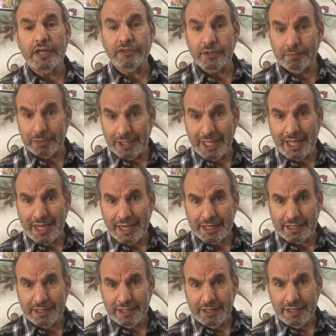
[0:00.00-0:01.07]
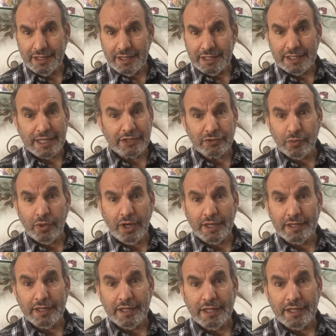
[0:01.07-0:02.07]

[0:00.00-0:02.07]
as a bloc, guess what?